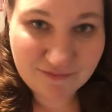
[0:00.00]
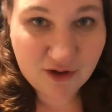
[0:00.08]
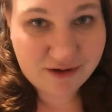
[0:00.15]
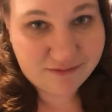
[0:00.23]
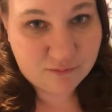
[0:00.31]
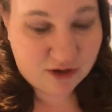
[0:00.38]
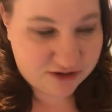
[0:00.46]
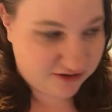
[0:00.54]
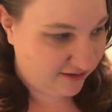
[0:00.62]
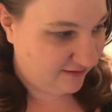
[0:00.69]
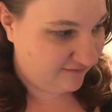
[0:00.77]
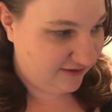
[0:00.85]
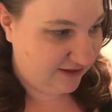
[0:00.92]
on
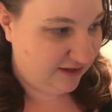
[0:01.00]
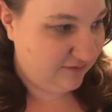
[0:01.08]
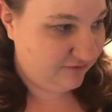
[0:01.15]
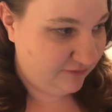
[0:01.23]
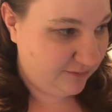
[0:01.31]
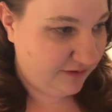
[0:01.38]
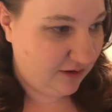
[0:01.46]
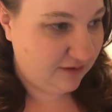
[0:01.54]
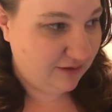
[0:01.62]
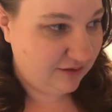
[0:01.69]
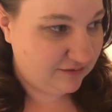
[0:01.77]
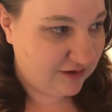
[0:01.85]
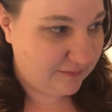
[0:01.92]
watching a video from a long,
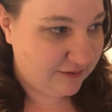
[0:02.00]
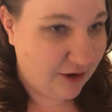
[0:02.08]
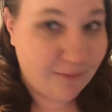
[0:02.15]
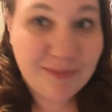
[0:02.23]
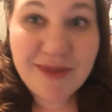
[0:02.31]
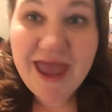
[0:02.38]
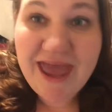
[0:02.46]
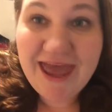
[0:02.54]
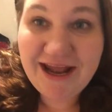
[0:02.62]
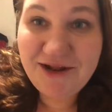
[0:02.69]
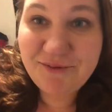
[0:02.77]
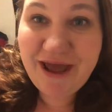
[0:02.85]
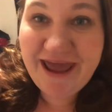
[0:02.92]
long time ago.
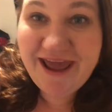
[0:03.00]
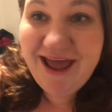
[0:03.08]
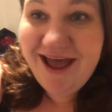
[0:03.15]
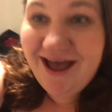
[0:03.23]
Anyway,